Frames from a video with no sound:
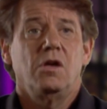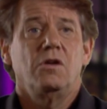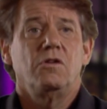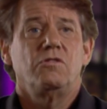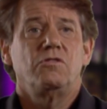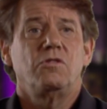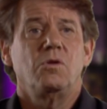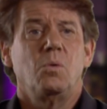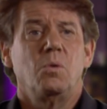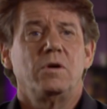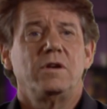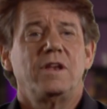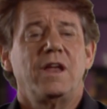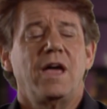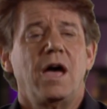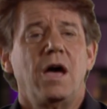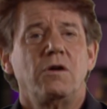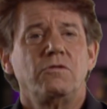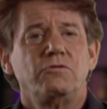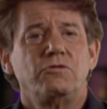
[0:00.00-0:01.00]
So we're
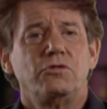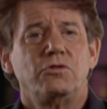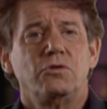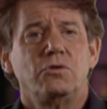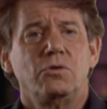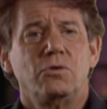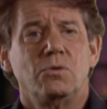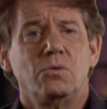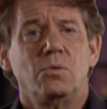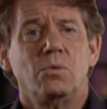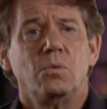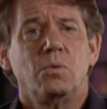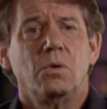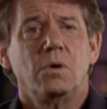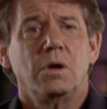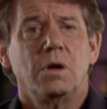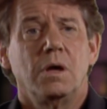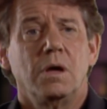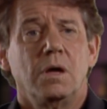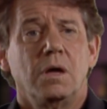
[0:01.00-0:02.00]
down to
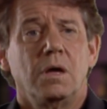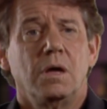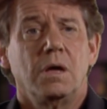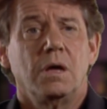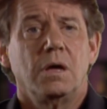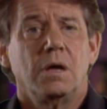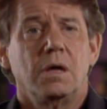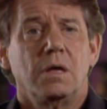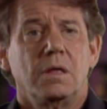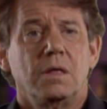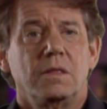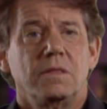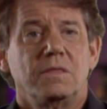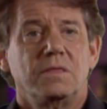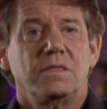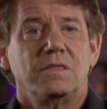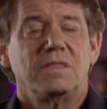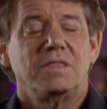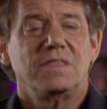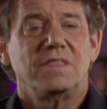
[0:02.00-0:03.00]

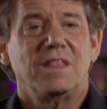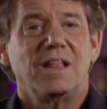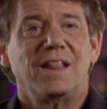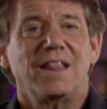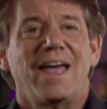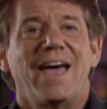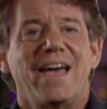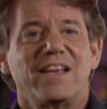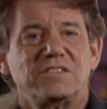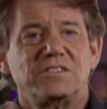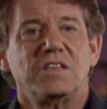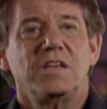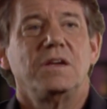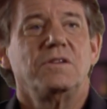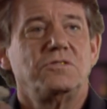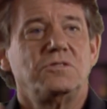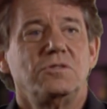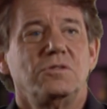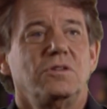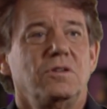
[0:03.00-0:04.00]
the last day
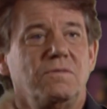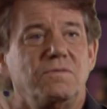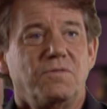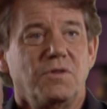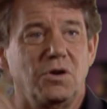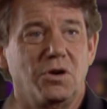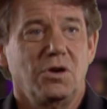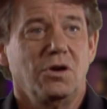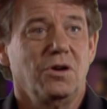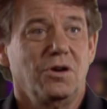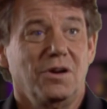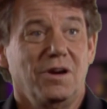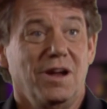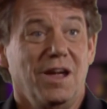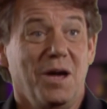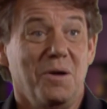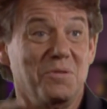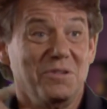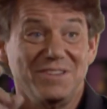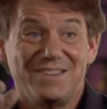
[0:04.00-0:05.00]
of shooting for her,
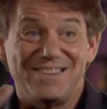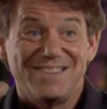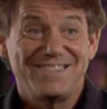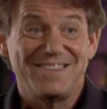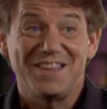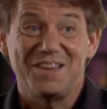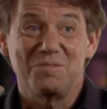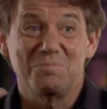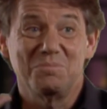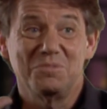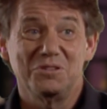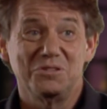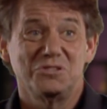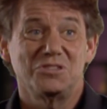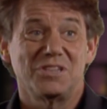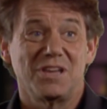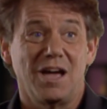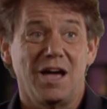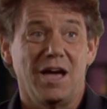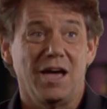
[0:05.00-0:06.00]
and we're just thinking blue
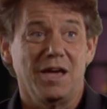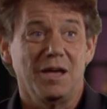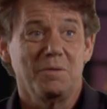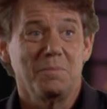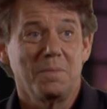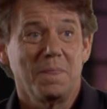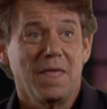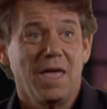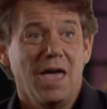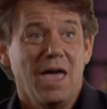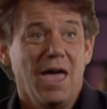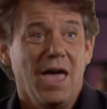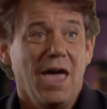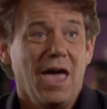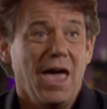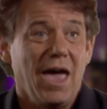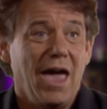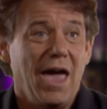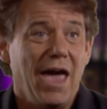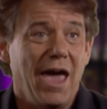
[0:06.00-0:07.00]
sky.
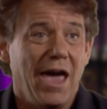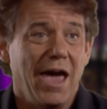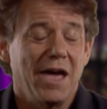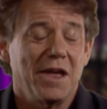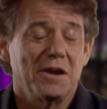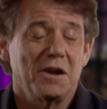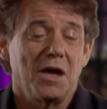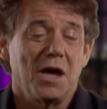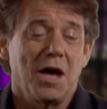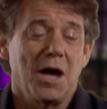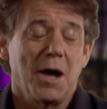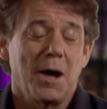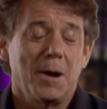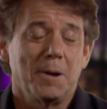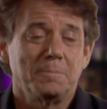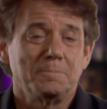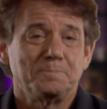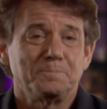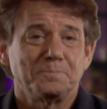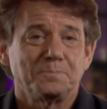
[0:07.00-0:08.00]
And
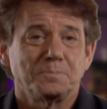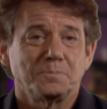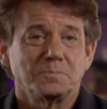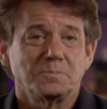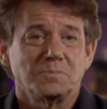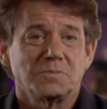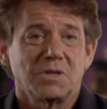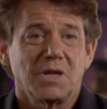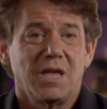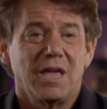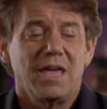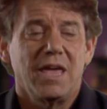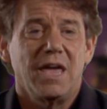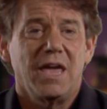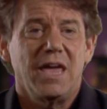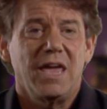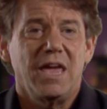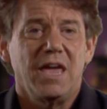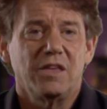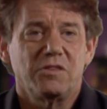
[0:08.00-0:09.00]
um,
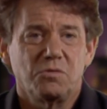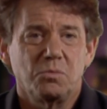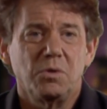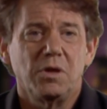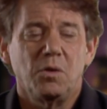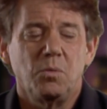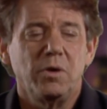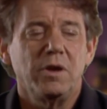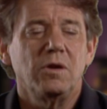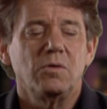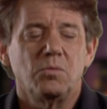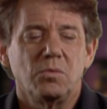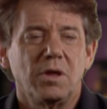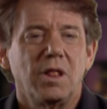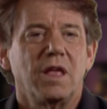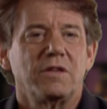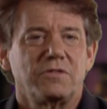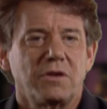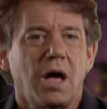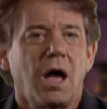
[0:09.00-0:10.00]
it's We didn't
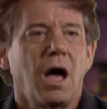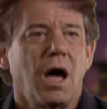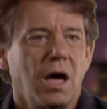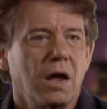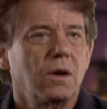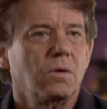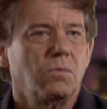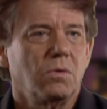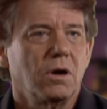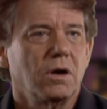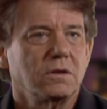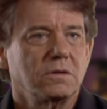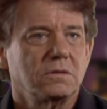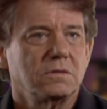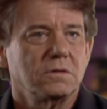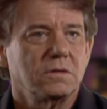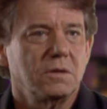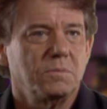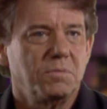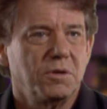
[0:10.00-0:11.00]
realize how hot it
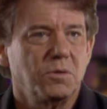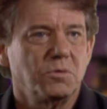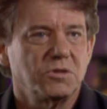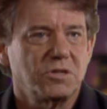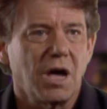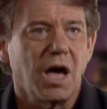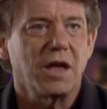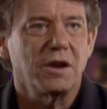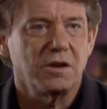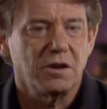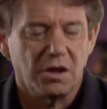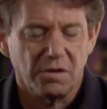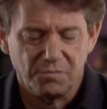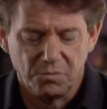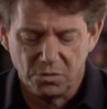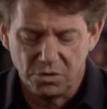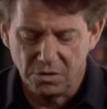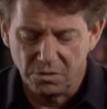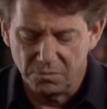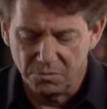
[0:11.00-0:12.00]
was, but it was hot enough
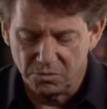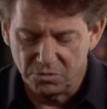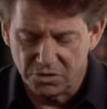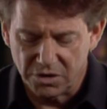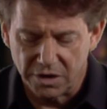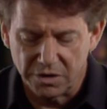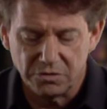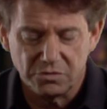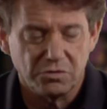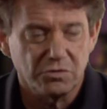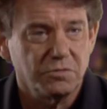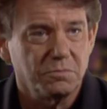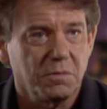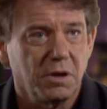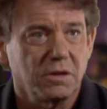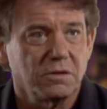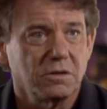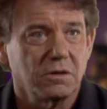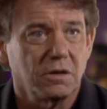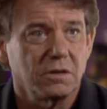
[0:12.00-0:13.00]
where your tennis shoes
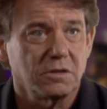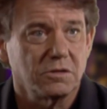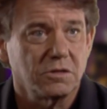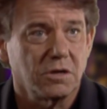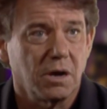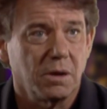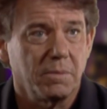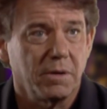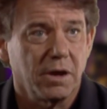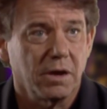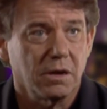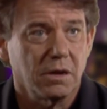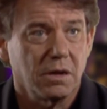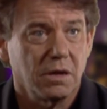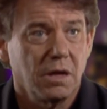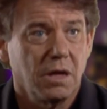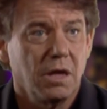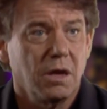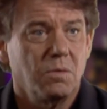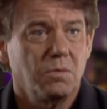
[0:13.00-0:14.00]
melted on the tarmac.
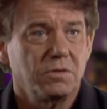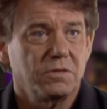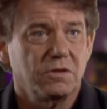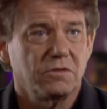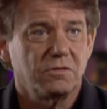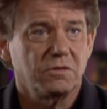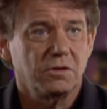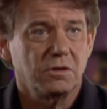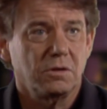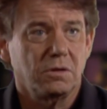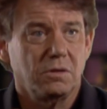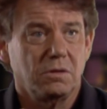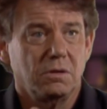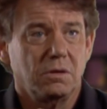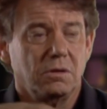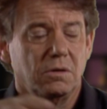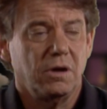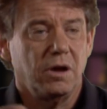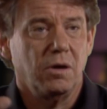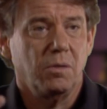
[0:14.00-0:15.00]
We're at this little
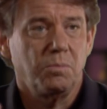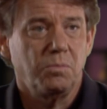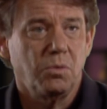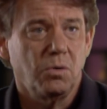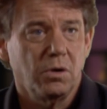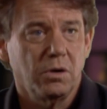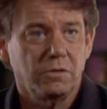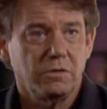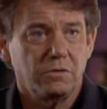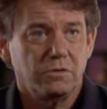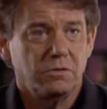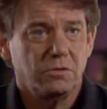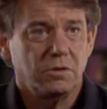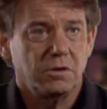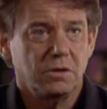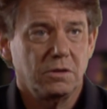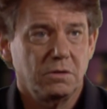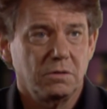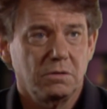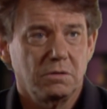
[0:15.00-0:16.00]
airport
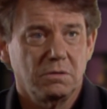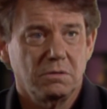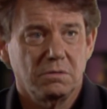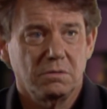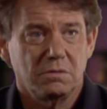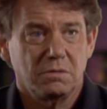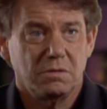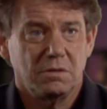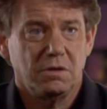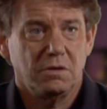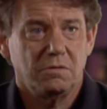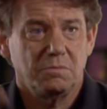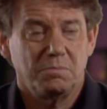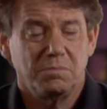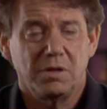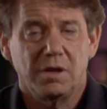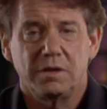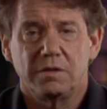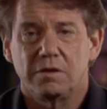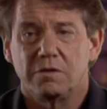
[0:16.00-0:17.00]
shooting these
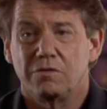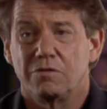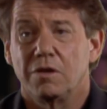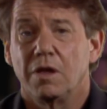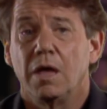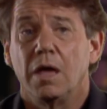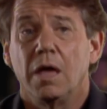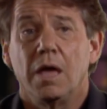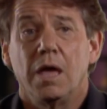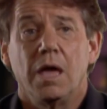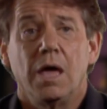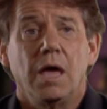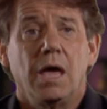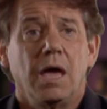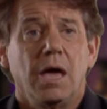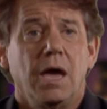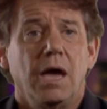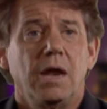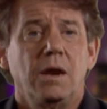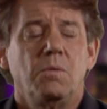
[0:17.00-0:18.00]
plane things.
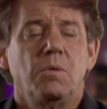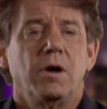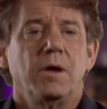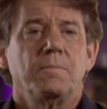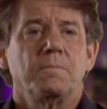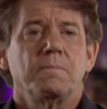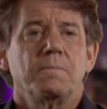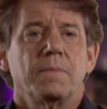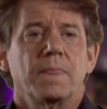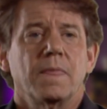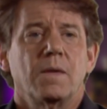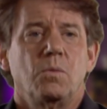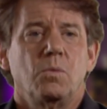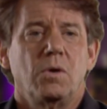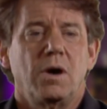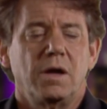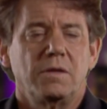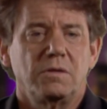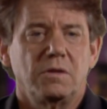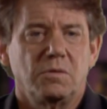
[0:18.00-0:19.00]
Anyway,
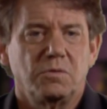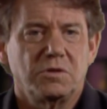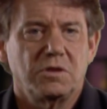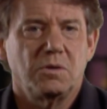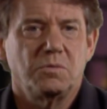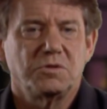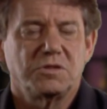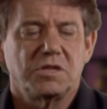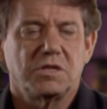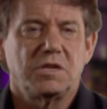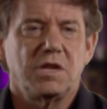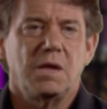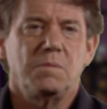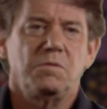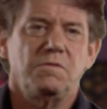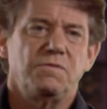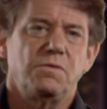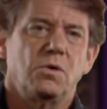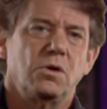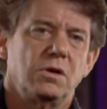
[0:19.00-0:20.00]
we're out. It was it was the day
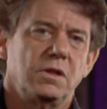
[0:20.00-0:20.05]
before